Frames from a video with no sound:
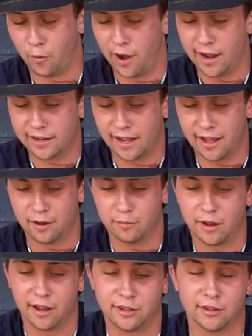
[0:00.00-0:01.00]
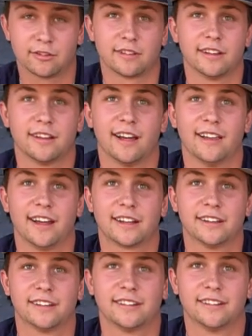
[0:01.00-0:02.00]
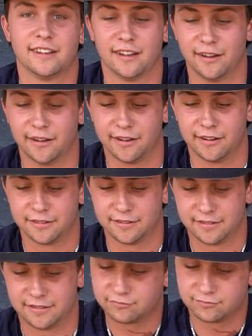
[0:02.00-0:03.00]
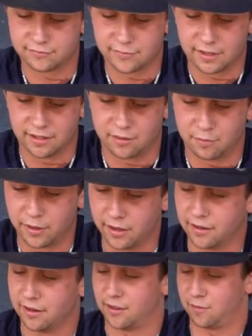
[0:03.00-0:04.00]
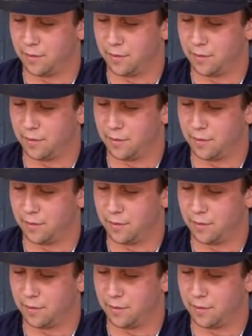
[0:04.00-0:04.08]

why I got it, but I use it. I like it. It's been